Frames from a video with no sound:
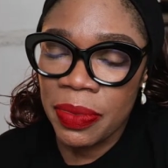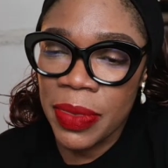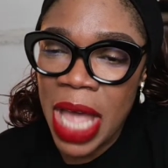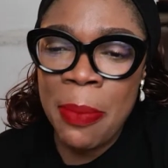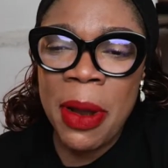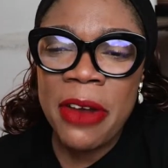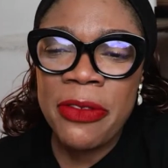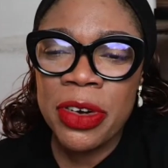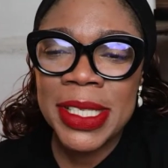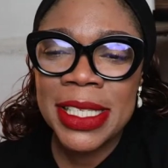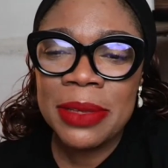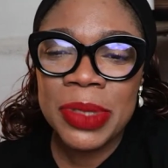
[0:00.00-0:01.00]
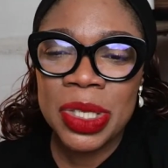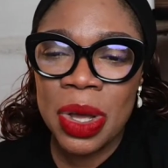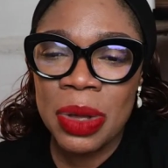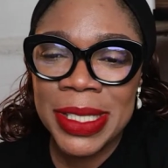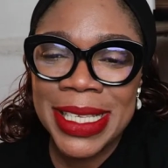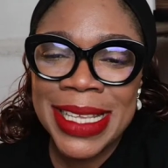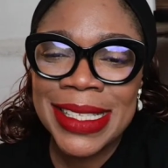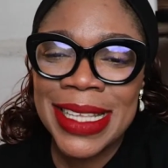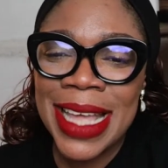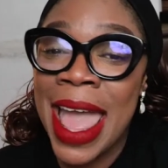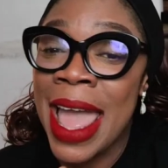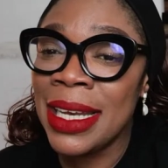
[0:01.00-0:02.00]
Apart from symptoms, is
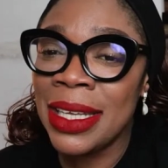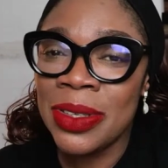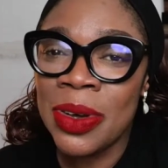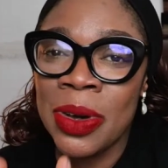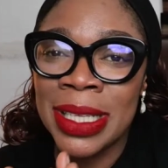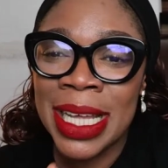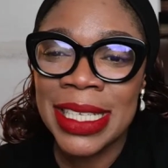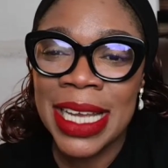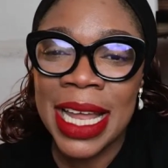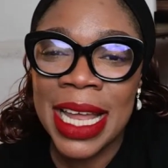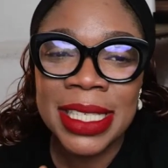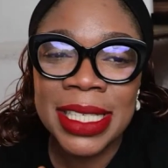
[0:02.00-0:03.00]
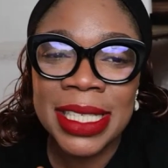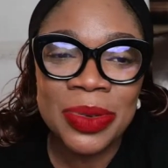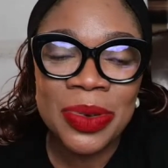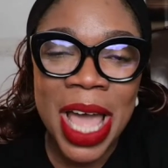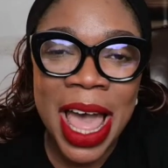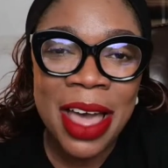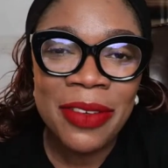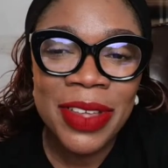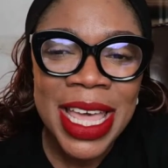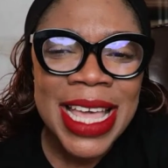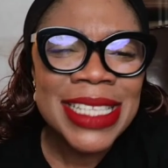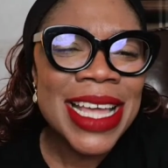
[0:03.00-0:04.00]
there any other challenge that you have?
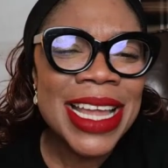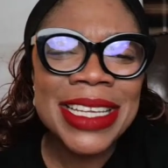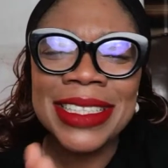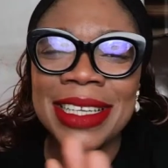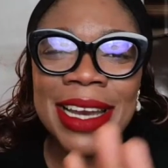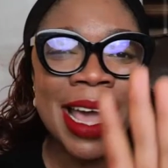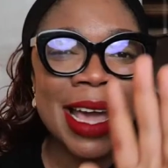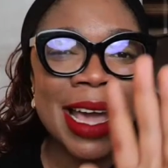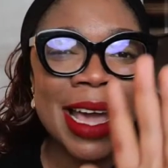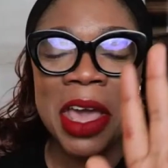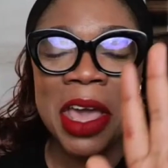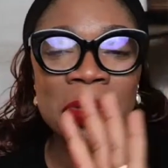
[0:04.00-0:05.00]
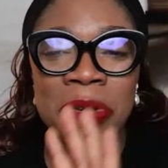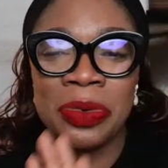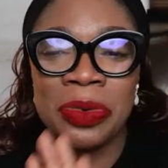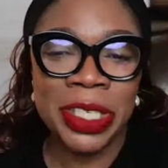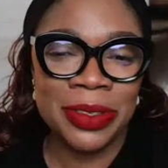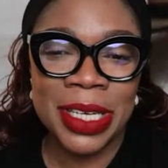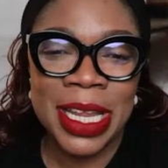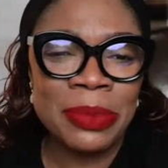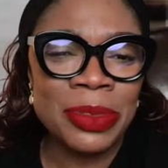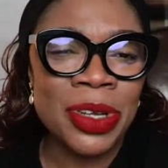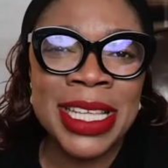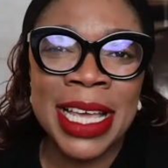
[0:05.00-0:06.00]
Is there anything I can help you with today? I'm
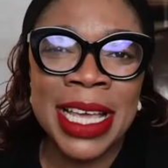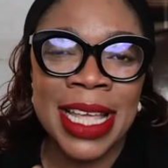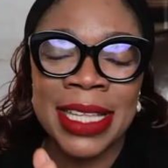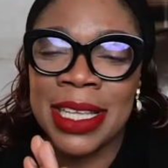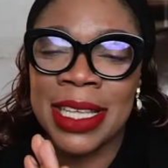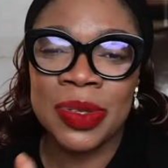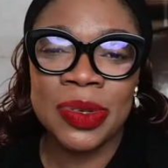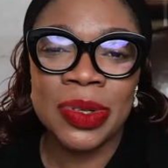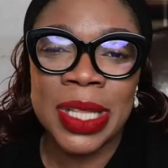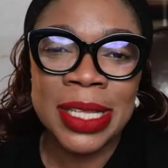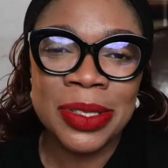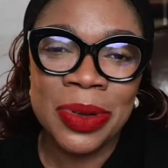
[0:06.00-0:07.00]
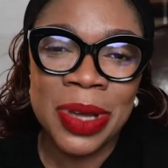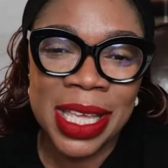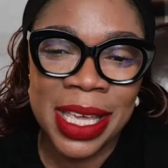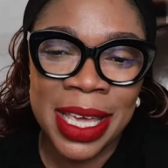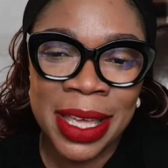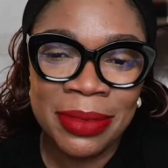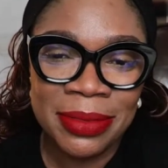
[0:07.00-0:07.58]
just excited to know that you're here.